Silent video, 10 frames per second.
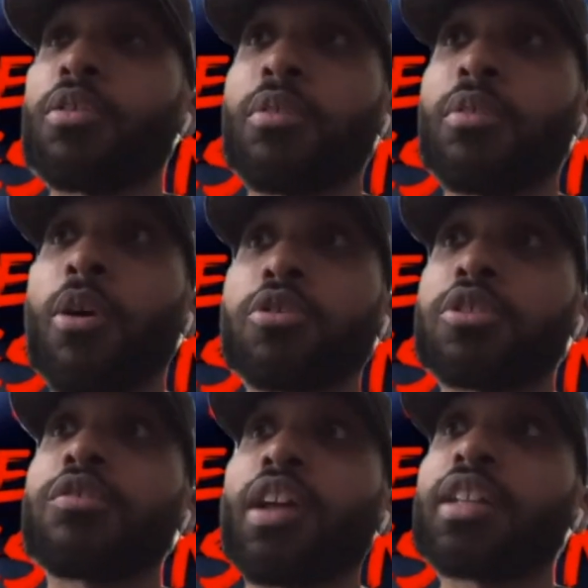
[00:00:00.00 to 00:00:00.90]
through the
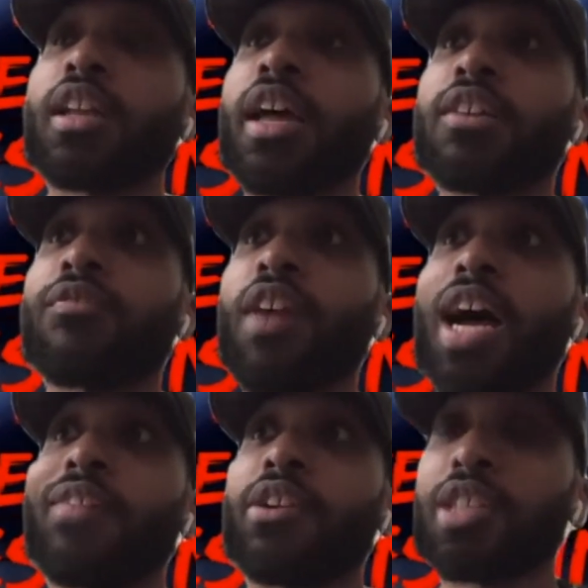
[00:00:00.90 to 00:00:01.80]
motions for like the last
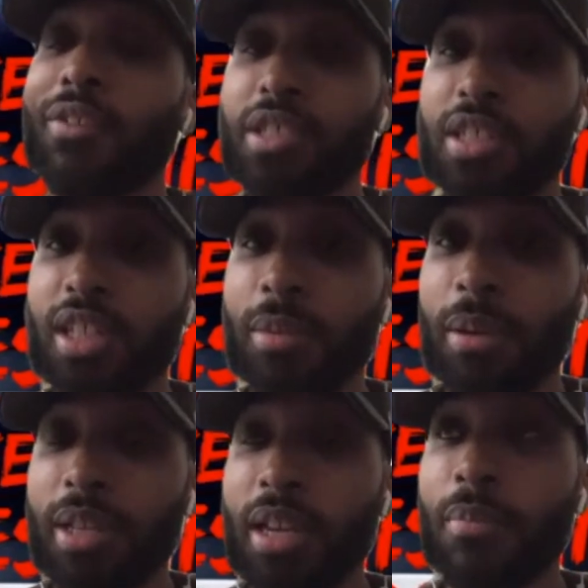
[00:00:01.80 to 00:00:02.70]
five years, ever since
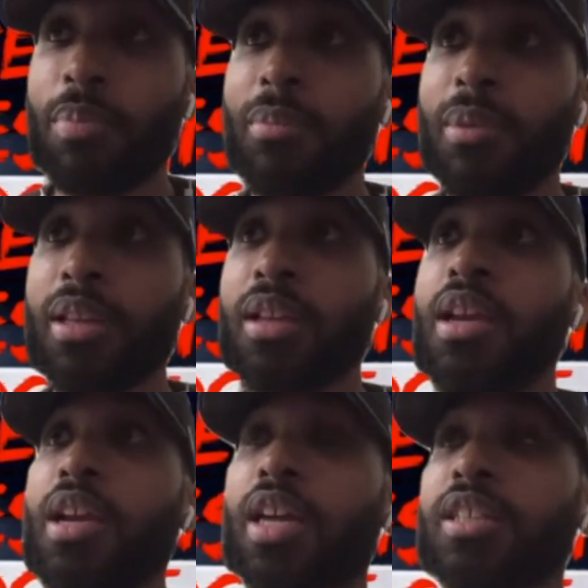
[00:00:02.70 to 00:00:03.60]
WWE didn't put him in
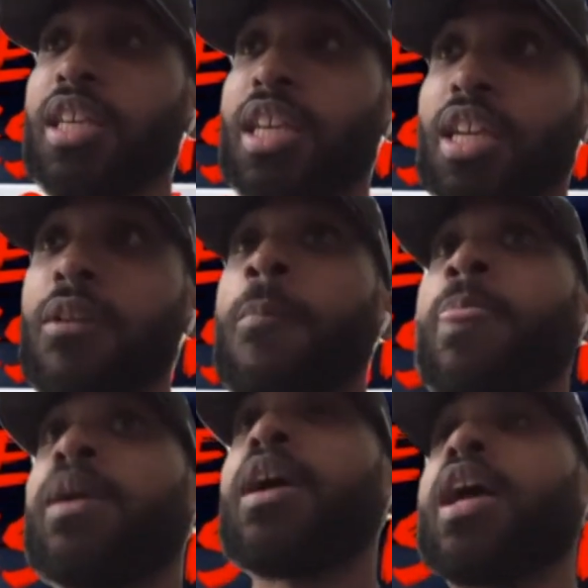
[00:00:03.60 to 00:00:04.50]
because he
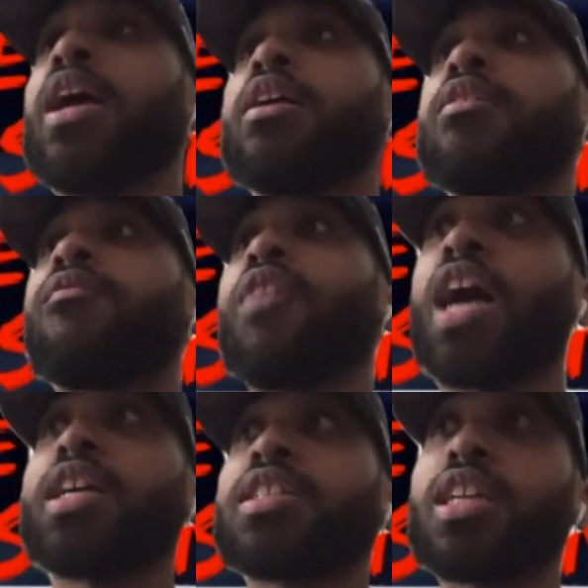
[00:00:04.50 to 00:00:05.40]

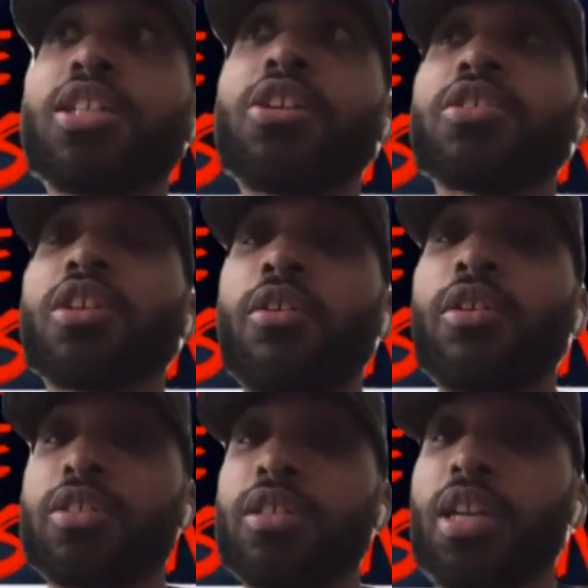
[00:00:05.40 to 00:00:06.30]
five six years ago
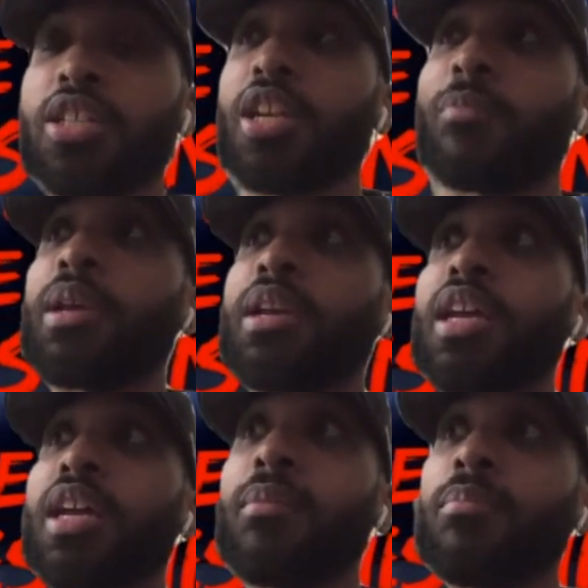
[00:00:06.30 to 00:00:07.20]
it, it should have been
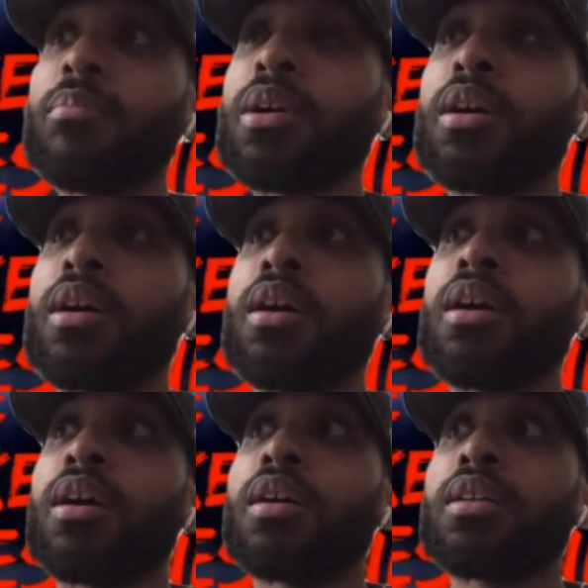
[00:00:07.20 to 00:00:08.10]
him.
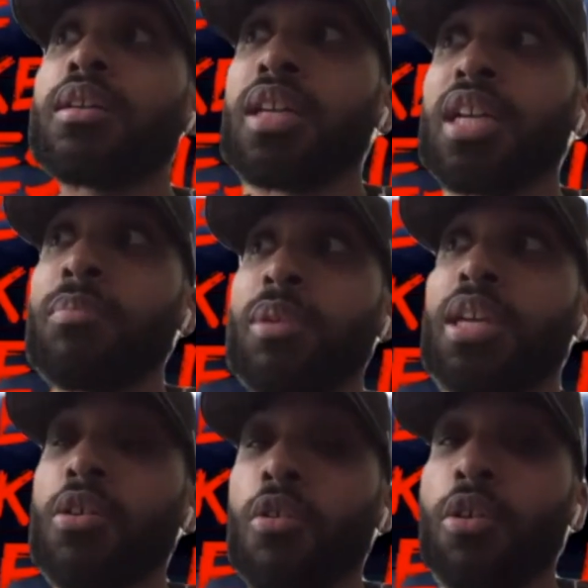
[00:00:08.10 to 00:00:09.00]

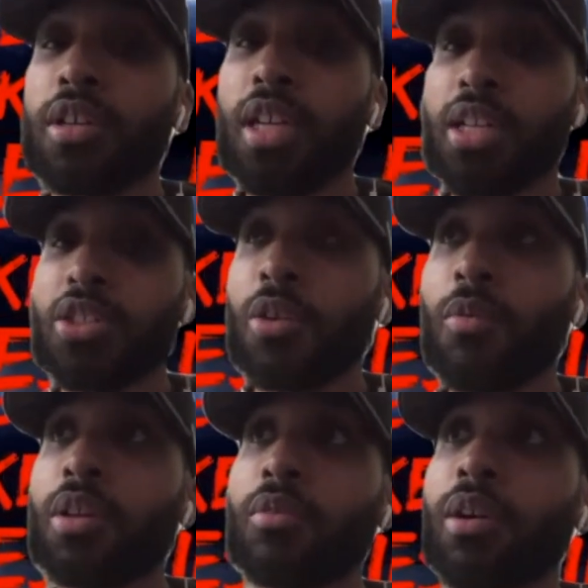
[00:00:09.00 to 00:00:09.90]
DB or Dean should have
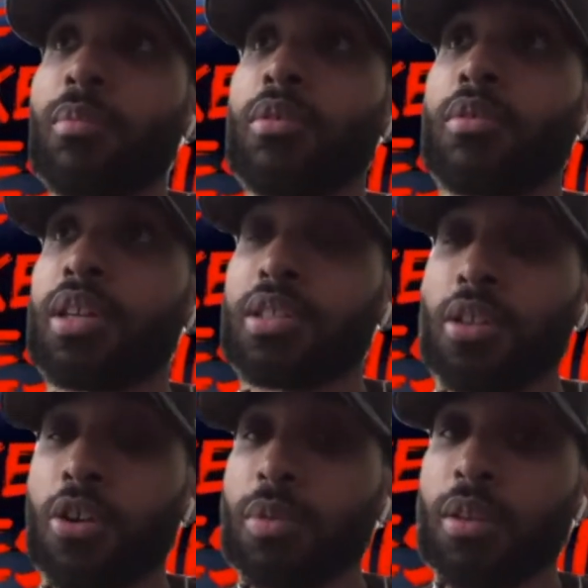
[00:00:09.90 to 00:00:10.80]
won the Rumble because
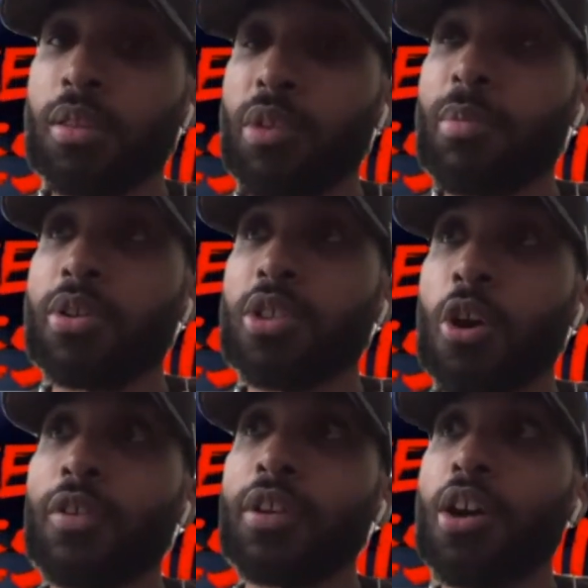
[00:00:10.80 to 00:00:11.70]
those were the three most
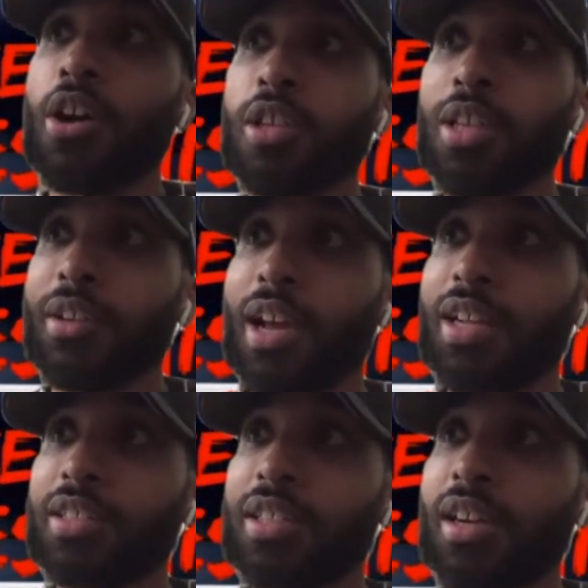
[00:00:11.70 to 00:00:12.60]
over. And Coley
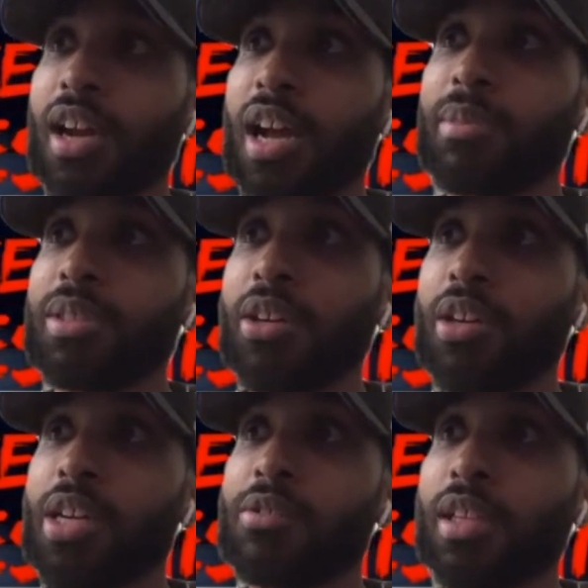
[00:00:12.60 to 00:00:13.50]
acknowledged it on commentary.
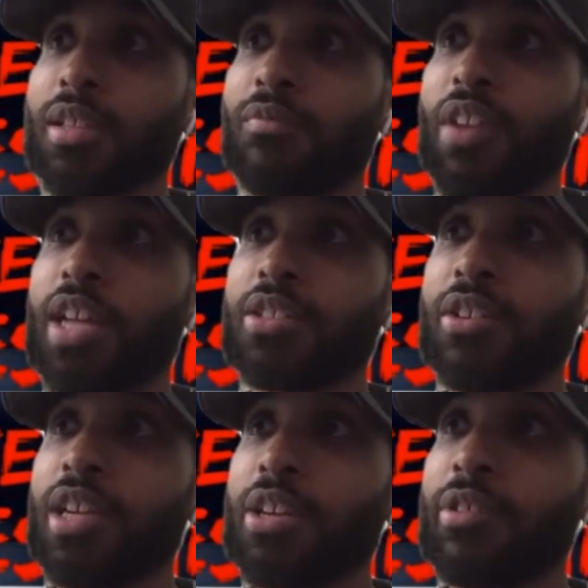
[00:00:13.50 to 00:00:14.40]
He was like, "Fans are
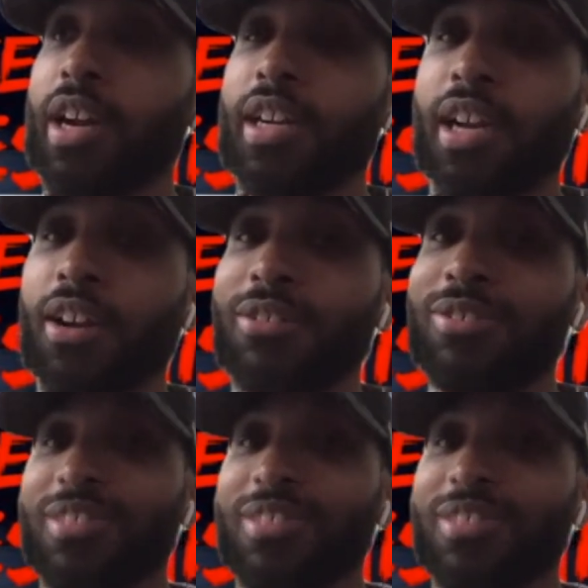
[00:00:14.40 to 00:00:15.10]
angry right now.